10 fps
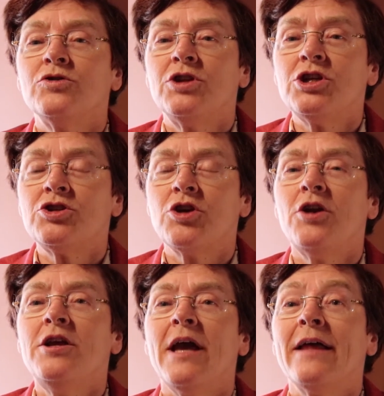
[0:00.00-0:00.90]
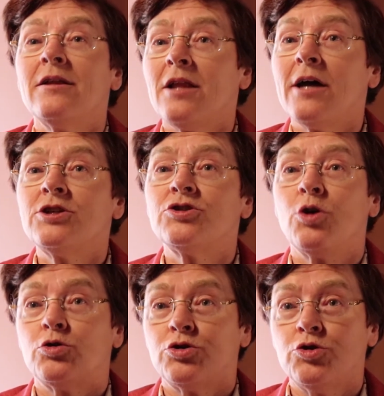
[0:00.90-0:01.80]
this study analyzed
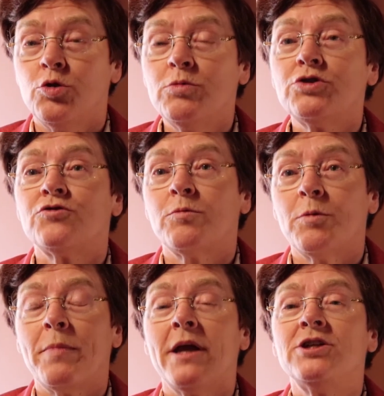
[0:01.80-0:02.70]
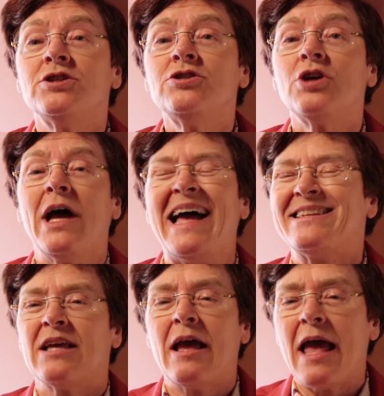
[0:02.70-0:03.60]
those tumors from the patient
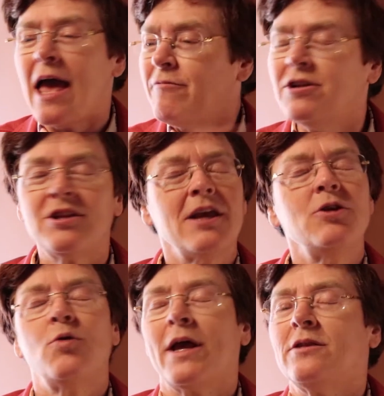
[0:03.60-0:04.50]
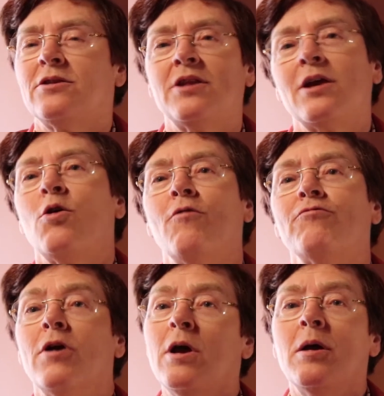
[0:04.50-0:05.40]
at everything you can think of: